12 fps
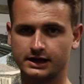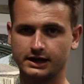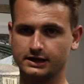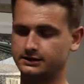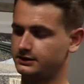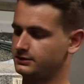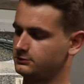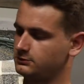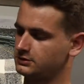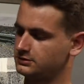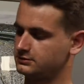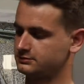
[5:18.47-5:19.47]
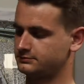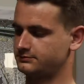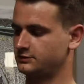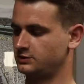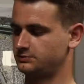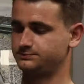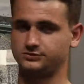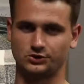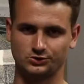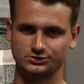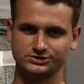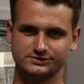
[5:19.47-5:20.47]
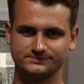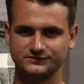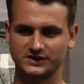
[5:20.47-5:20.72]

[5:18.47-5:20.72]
and it will hold it.